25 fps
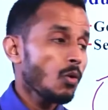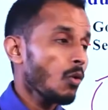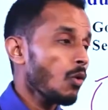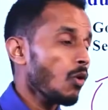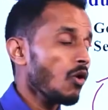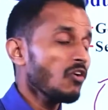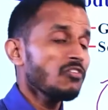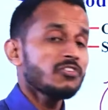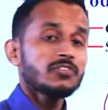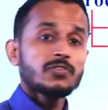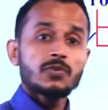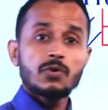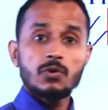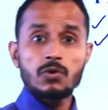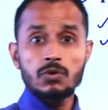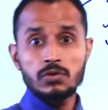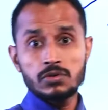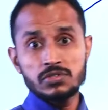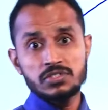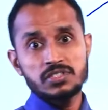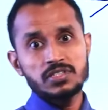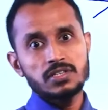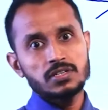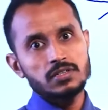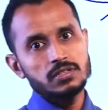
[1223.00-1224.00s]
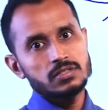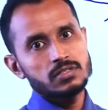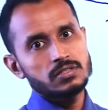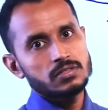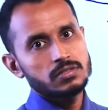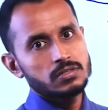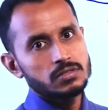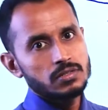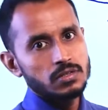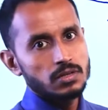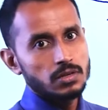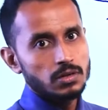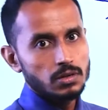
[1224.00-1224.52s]
Of course,
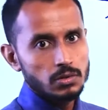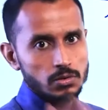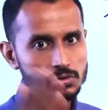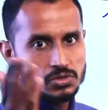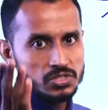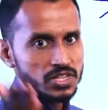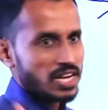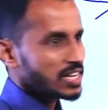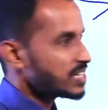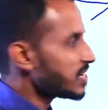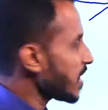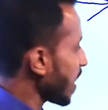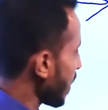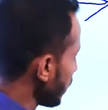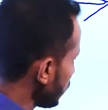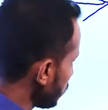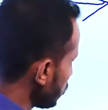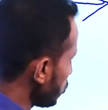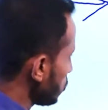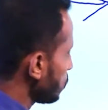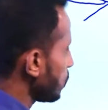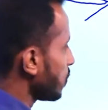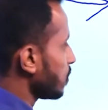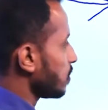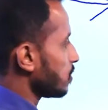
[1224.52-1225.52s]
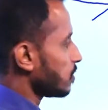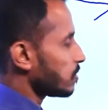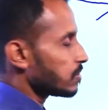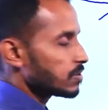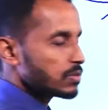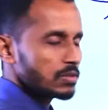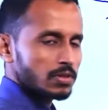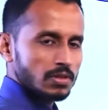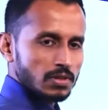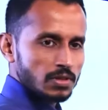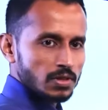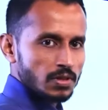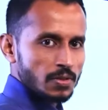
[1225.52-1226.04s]
yes. Goods are tangible.
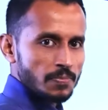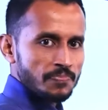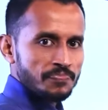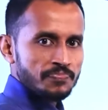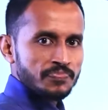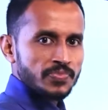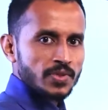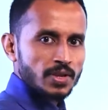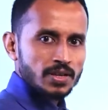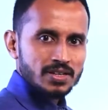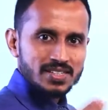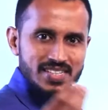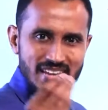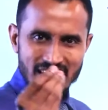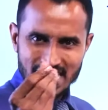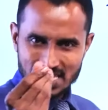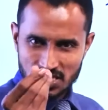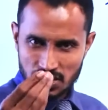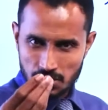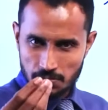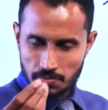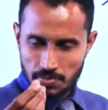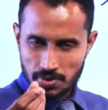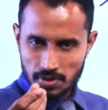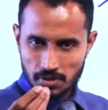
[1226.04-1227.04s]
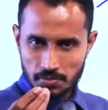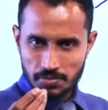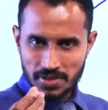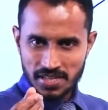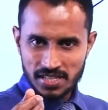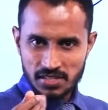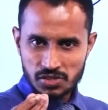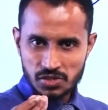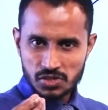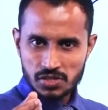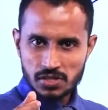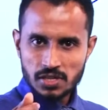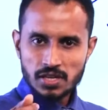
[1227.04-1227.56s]
Tangible
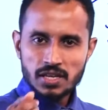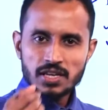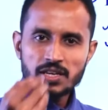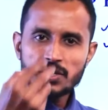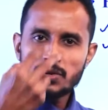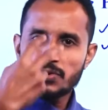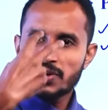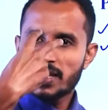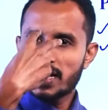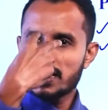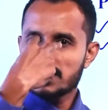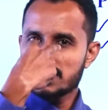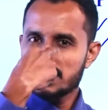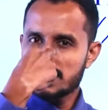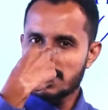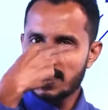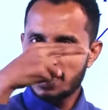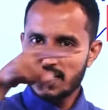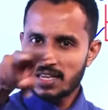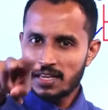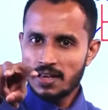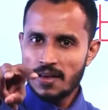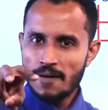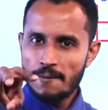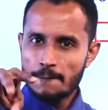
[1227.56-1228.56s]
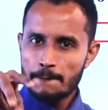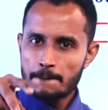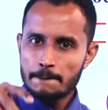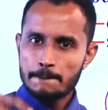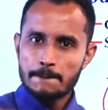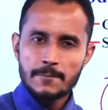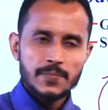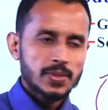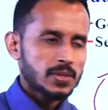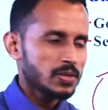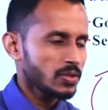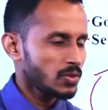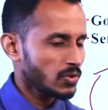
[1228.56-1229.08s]
means you can see,
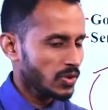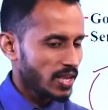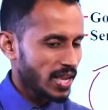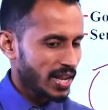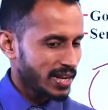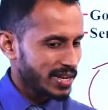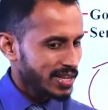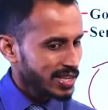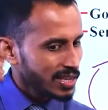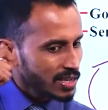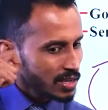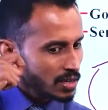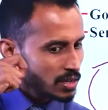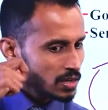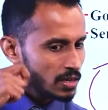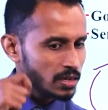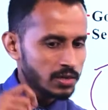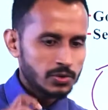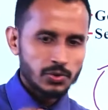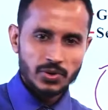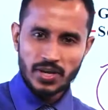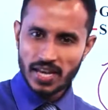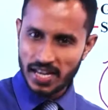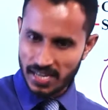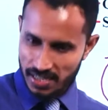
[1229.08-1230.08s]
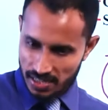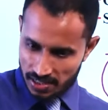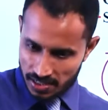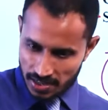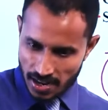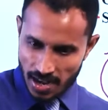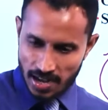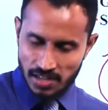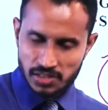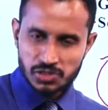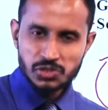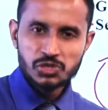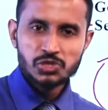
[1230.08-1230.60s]
you can hear, you can
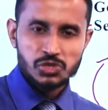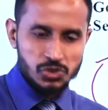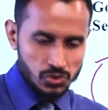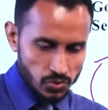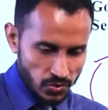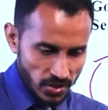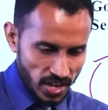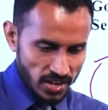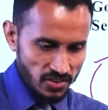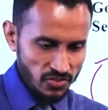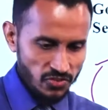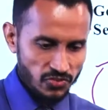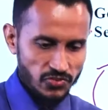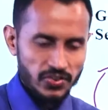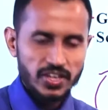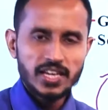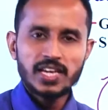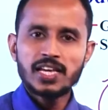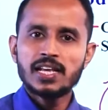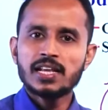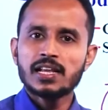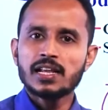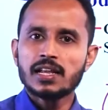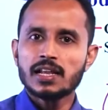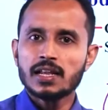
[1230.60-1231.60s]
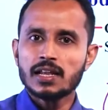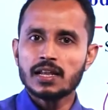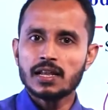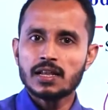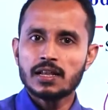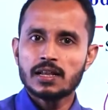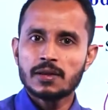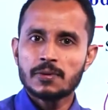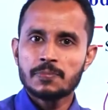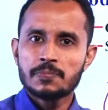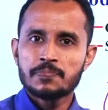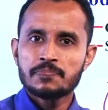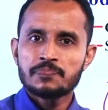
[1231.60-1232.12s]
touch, you can feel.
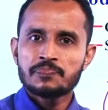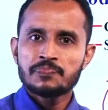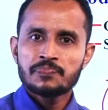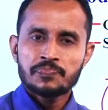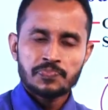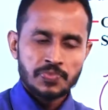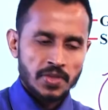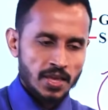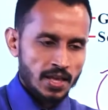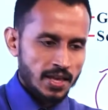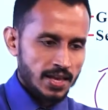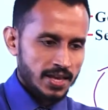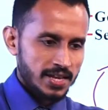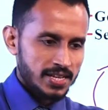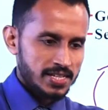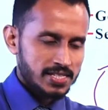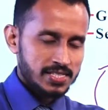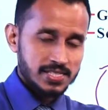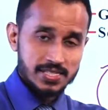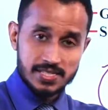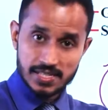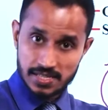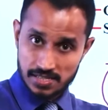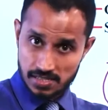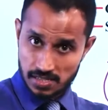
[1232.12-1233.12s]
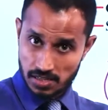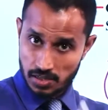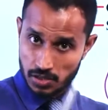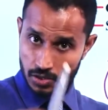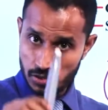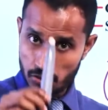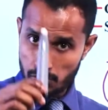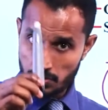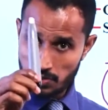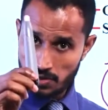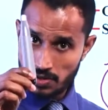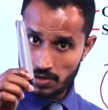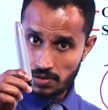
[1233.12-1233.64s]
Is this a
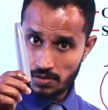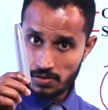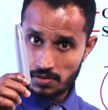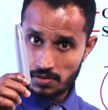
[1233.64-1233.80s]
good?